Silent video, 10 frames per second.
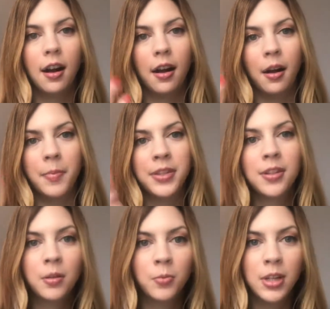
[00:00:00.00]
in
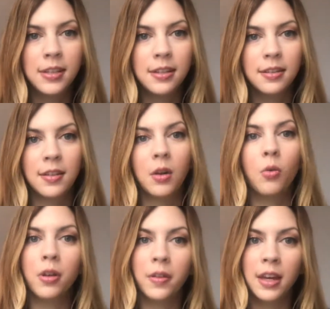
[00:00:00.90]
certain places and then
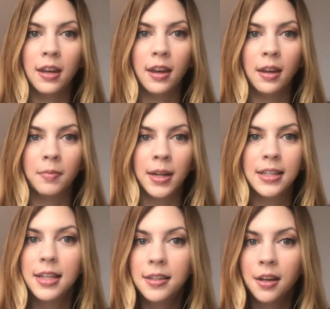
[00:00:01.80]
oily in my
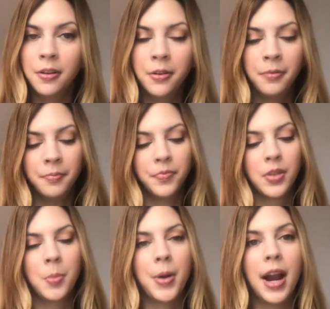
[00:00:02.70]
T-zone.
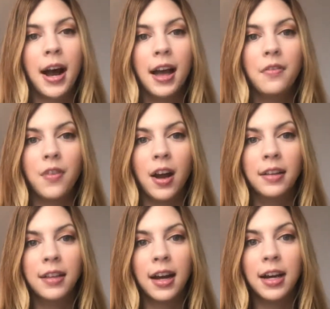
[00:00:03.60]
But I
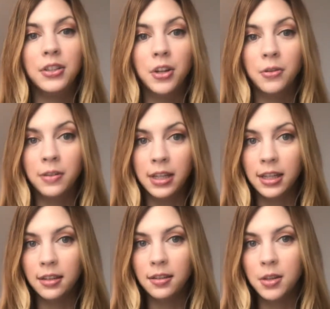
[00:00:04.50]
find that I don't
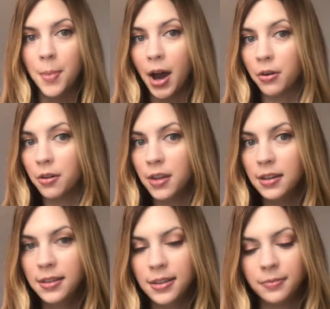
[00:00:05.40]
need to powder
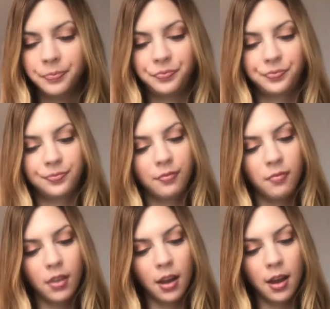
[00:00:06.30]
this.
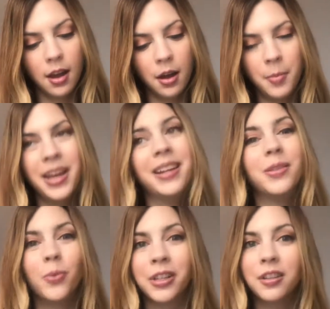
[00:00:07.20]
It
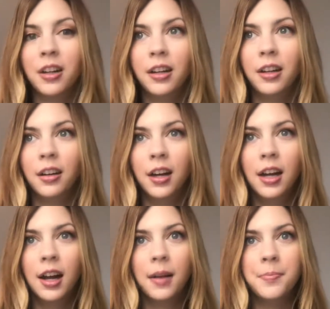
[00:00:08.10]
is winter,
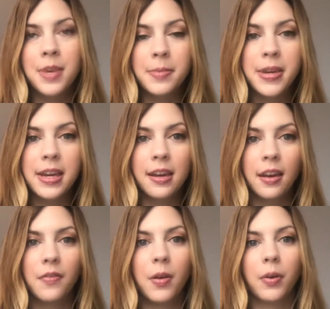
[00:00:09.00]
maybe
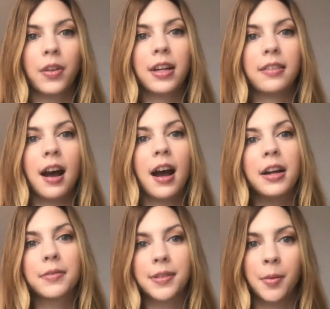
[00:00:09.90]
if it were like at the
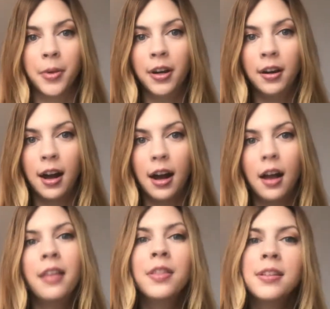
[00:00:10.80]
height of summer.
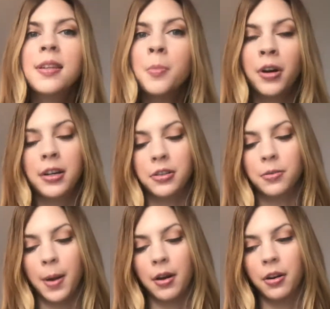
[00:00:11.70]
And this summer I do
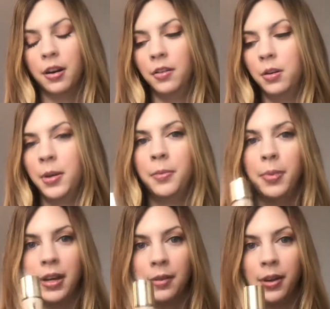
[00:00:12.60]
powder it a little bit,
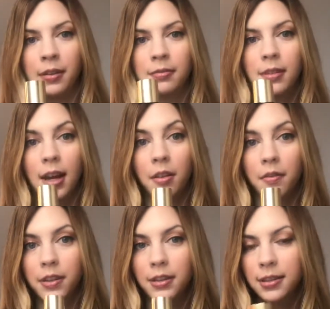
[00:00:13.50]
but anyway, I
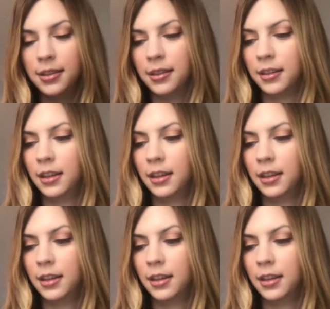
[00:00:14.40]
love this.